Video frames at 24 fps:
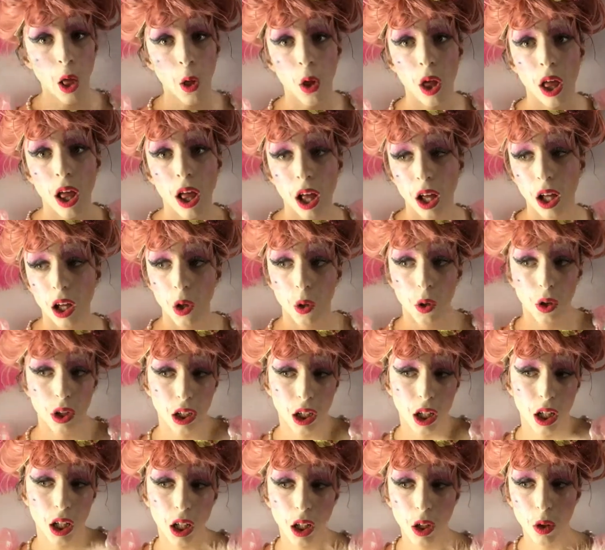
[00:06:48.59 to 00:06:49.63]
And hit
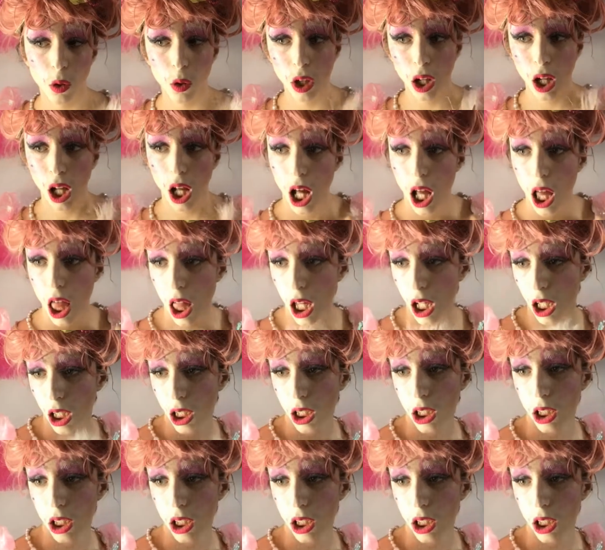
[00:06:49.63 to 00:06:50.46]
that notification bell.